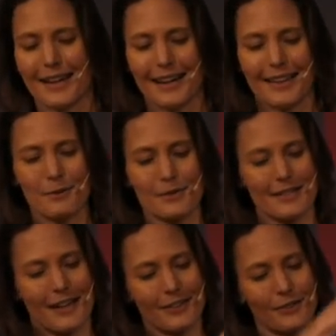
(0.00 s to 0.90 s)
And there was a
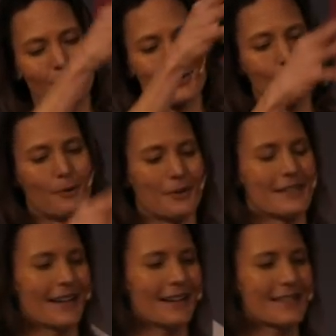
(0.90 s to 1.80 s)
sign on the door one
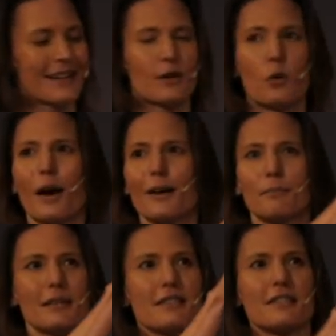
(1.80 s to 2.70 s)
day, and it said, "Quiet,
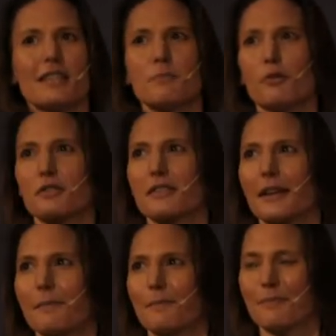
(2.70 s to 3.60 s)
please, teapot
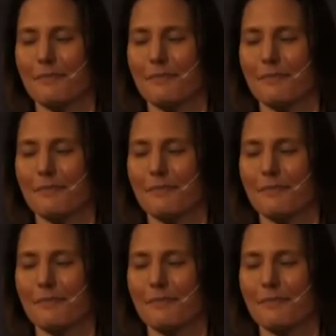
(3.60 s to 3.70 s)
exam."